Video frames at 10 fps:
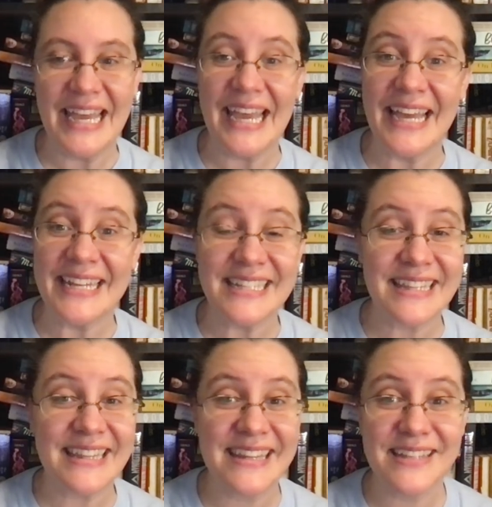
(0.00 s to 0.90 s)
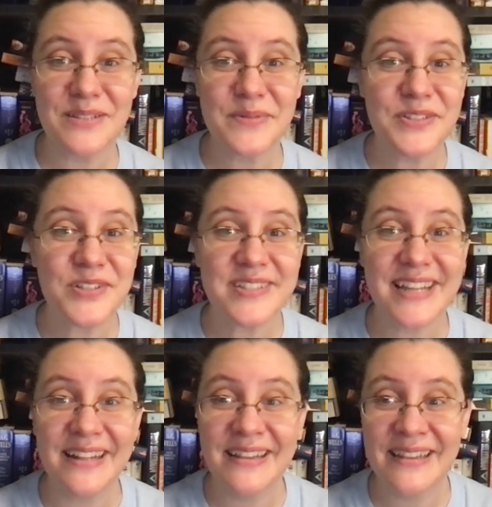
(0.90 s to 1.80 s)
And this was just
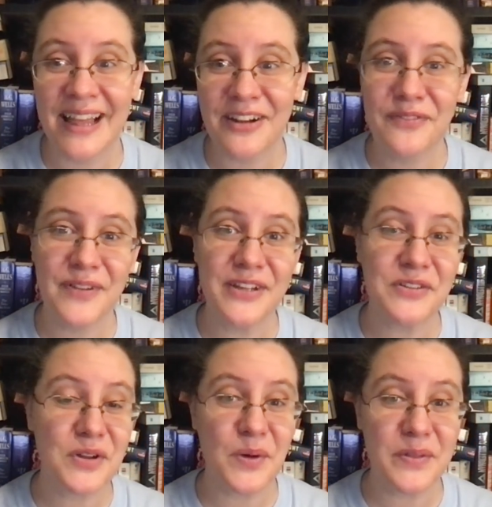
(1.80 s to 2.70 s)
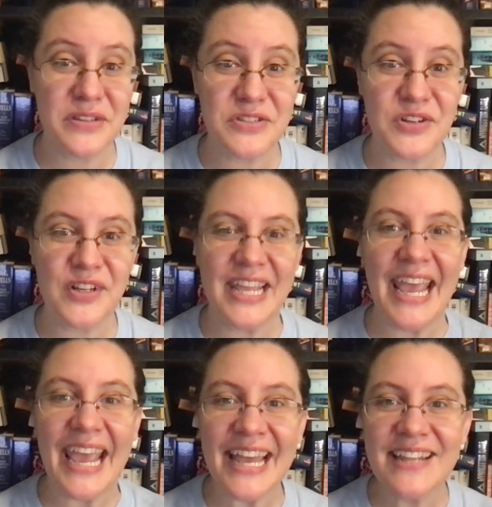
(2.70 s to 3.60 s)
a lot of fun to go on this journey
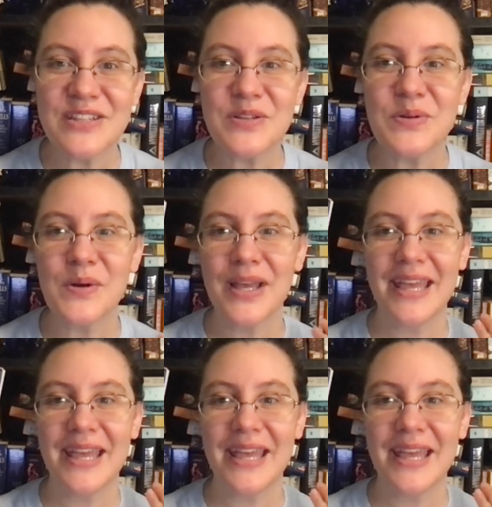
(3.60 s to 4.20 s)
and to